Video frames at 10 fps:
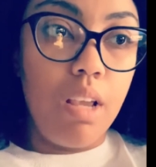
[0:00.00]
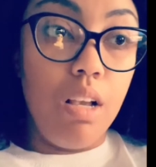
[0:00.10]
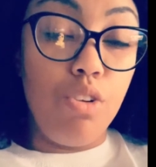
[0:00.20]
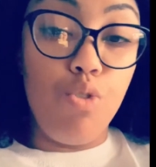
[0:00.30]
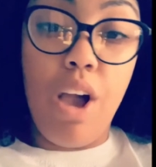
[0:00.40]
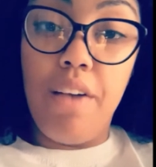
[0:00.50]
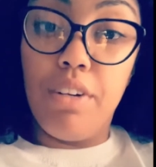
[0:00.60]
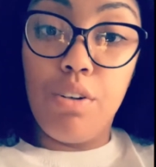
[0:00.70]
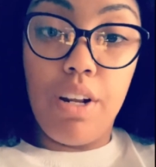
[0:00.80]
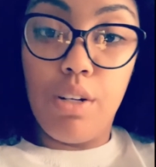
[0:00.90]
you have
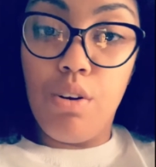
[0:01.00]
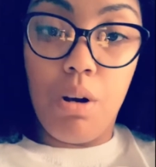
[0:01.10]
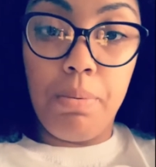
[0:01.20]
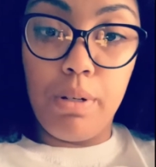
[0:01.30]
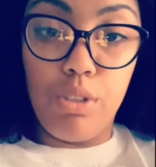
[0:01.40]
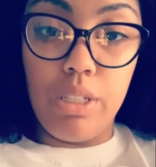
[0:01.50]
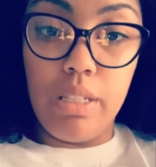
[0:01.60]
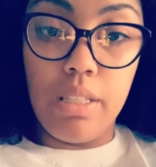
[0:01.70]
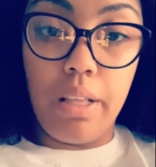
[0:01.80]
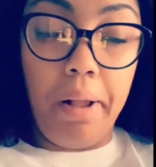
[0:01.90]
a credit card
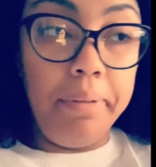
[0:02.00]
purchase.